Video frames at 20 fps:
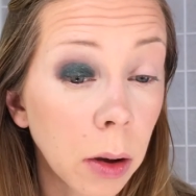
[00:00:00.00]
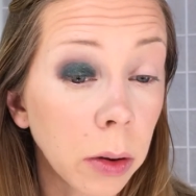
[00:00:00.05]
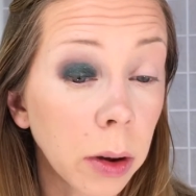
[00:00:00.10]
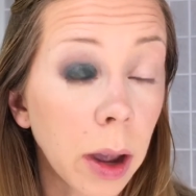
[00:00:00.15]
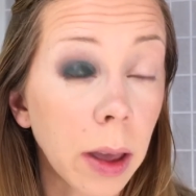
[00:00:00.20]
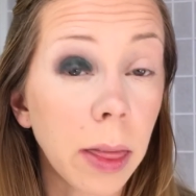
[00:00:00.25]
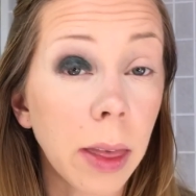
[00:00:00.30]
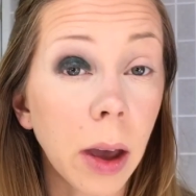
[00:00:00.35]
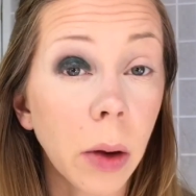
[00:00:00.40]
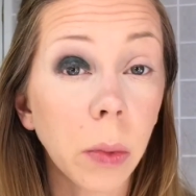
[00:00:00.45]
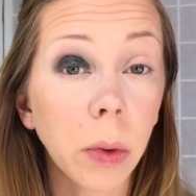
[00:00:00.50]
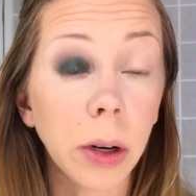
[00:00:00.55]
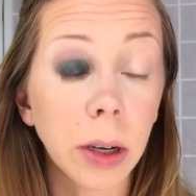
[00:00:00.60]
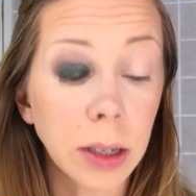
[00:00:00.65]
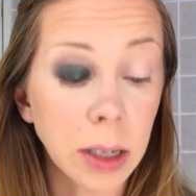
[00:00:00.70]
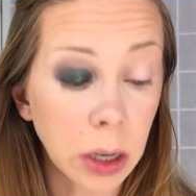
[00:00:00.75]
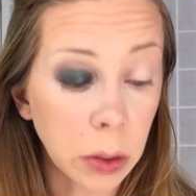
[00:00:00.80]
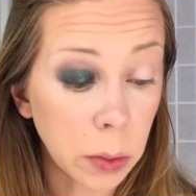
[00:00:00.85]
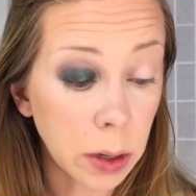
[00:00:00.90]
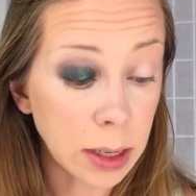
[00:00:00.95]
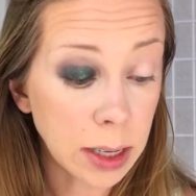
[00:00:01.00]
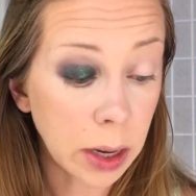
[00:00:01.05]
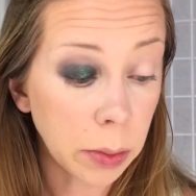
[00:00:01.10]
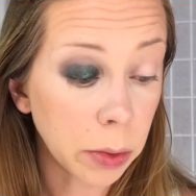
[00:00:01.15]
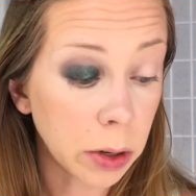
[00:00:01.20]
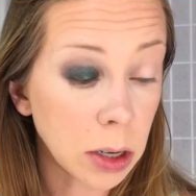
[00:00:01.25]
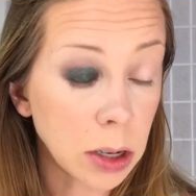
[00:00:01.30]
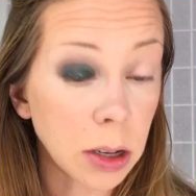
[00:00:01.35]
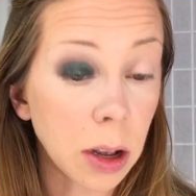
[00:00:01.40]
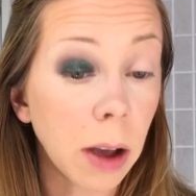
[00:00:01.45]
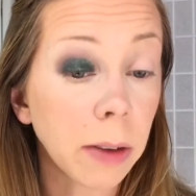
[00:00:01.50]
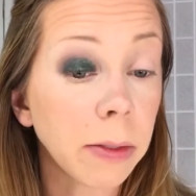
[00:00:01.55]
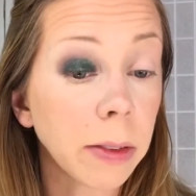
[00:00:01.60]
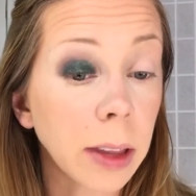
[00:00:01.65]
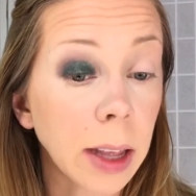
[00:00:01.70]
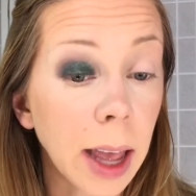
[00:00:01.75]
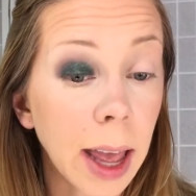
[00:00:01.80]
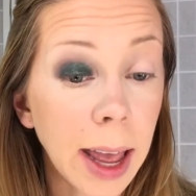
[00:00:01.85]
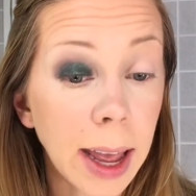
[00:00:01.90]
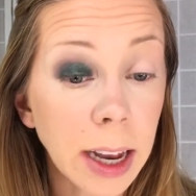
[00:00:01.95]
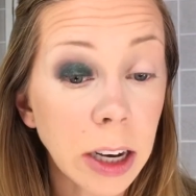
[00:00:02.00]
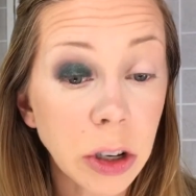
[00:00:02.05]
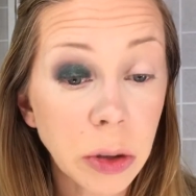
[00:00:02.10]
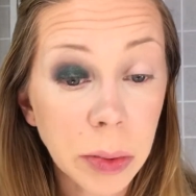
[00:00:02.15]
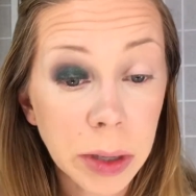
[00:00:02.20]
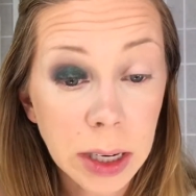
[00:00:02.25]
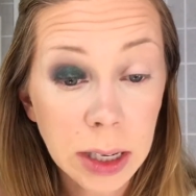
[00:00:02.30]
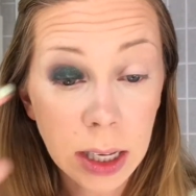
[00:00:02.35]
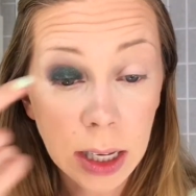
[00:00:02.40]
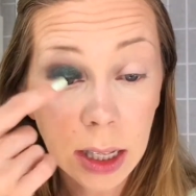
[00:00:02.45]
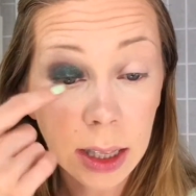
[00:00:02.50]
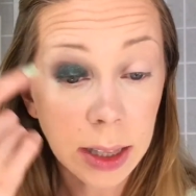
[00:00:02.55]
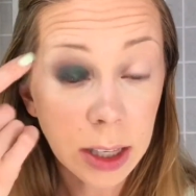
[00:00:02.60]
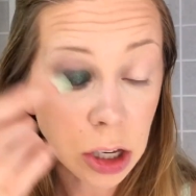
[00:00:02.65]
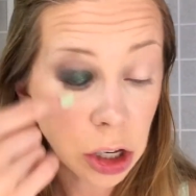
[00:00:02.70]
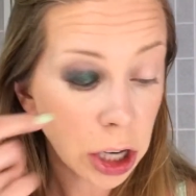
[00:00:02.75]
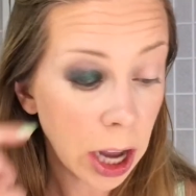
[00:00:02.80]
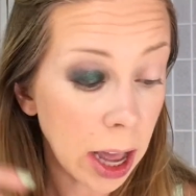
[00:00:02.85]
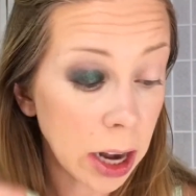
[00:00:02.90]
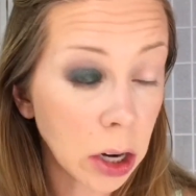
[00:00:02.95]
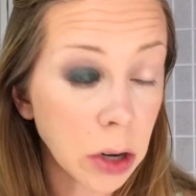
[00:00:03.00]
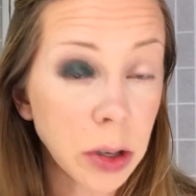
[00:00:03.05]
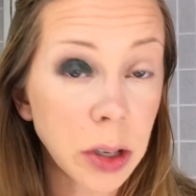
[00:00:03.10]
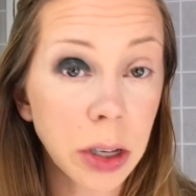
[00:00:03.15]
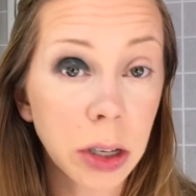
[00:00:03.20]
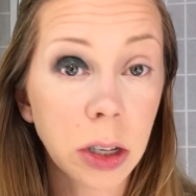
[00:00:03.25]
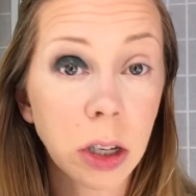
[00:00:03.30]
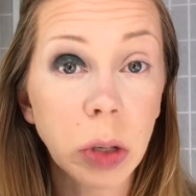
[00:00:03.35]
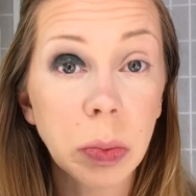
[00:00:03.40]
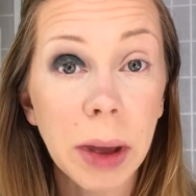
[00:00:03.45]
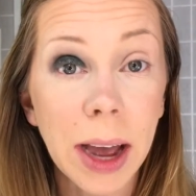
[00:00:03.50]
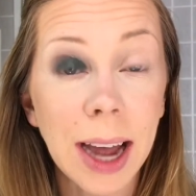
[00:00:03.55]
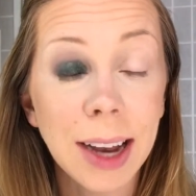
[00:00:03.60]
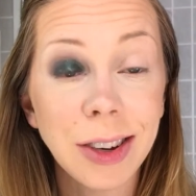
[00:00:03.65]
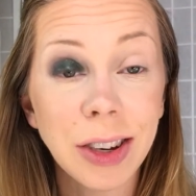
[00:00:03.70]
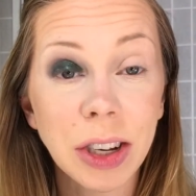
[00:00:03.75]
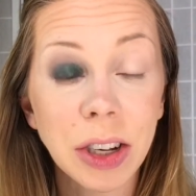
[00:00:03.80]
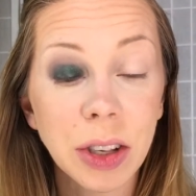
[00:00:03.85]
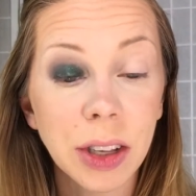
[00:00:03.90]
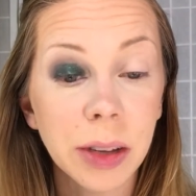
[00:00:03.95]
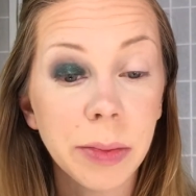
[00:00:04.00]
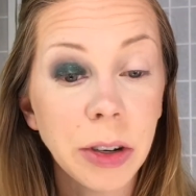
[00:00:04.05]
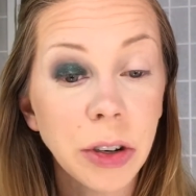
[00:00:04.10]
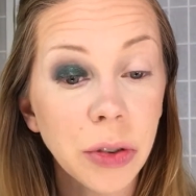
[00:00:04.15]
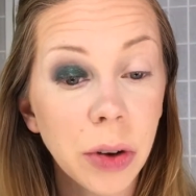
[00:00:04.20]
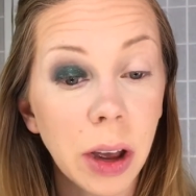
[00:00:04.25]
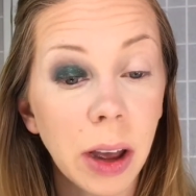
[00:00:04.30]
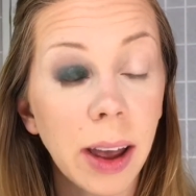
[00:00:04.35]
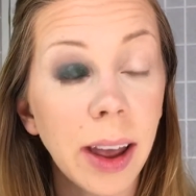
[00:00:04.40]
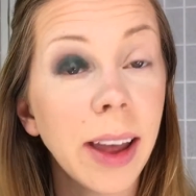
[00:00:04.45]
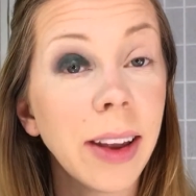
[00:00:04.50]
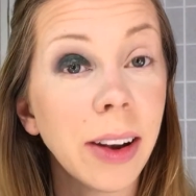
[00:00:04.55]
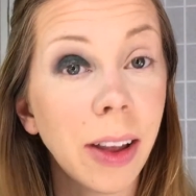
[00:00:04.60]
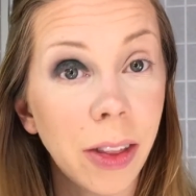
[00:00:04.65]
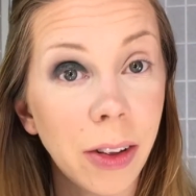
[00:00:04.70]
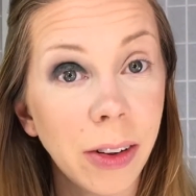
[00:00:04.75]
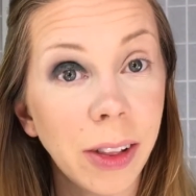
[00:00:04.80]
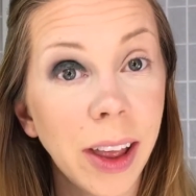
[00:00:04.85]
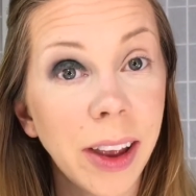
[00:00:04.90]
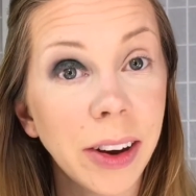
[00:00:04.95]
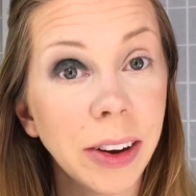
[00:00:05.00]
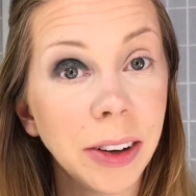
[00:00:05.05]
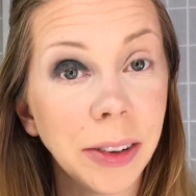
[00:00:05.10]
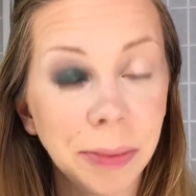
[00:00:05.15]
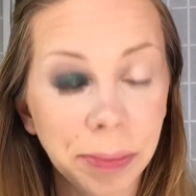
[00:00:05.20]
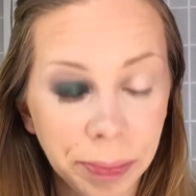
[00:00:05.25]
Okay, that worked. I was able to soften the edge, but the shadow still looks patchy, so let me try another layer.